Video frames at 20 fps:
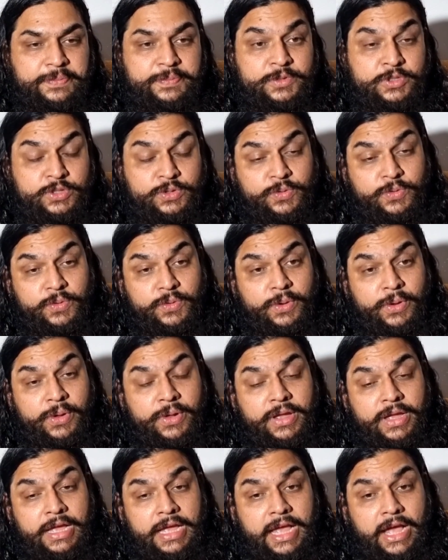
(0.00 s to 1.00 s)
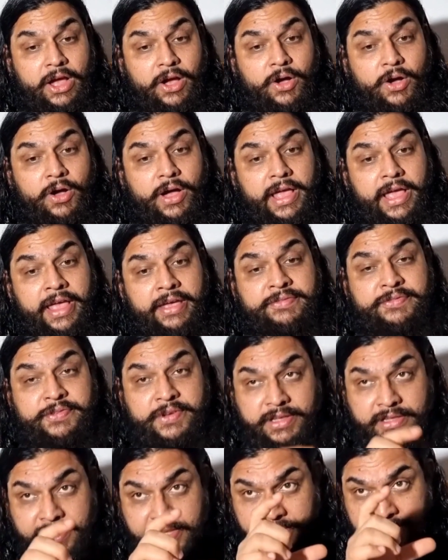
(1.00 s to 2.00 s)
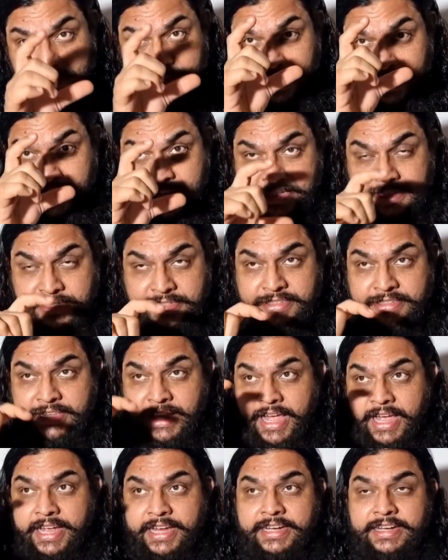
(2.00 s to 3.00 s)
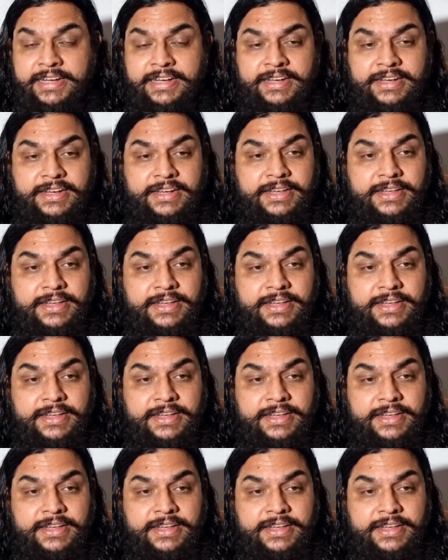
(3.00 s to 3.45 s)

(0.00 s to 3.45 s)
So, everything that is designed